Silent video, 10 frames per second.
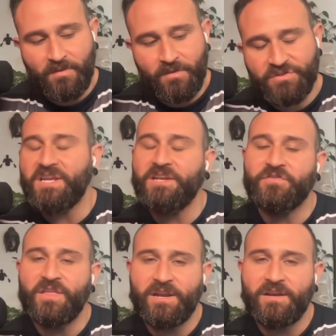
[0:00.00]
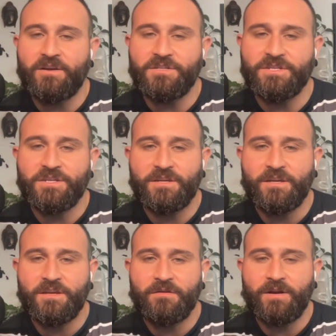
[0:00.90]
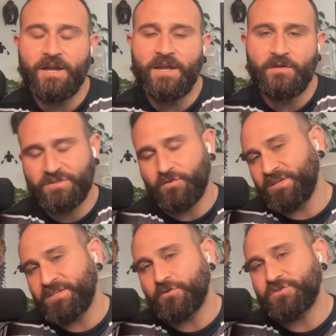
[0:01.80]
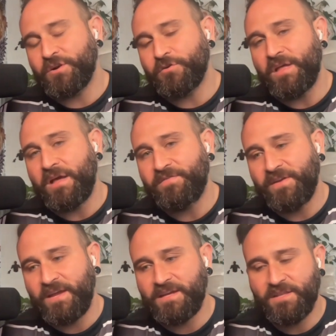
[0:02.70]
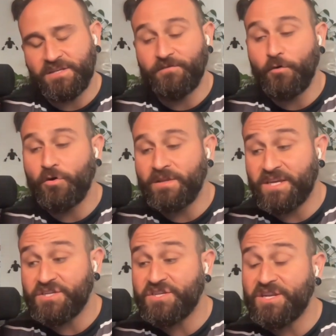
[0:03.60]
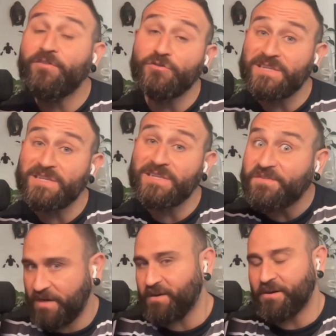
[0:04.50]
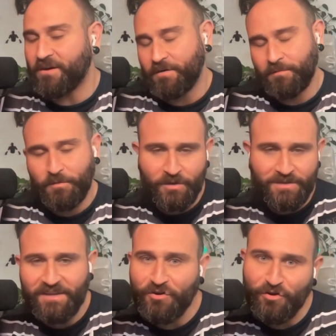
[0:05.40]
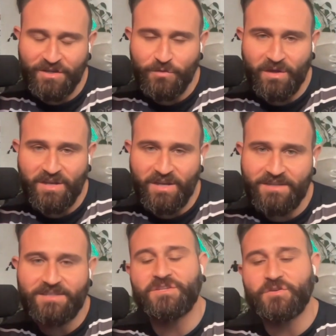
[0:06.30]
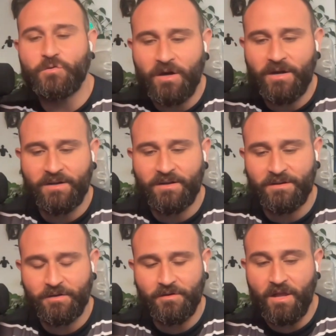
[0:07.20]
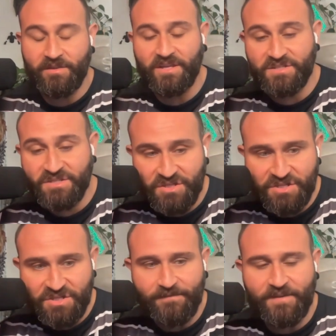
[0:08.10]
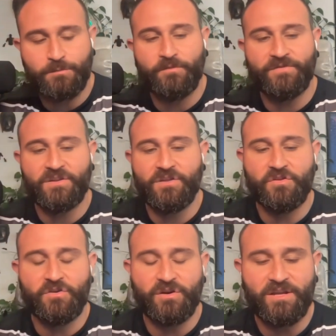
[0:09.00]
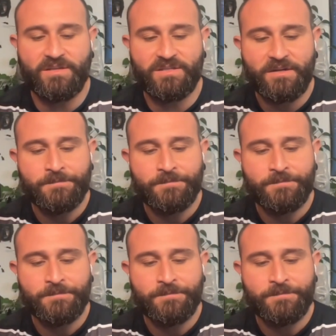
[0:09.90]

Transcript: There's a need for that energy, right? There's a reason there's there that phase and there's vocalization and there's less fear. You can say in the early 20s and so on. And, you know, a lot of things shift as you move into the 30s.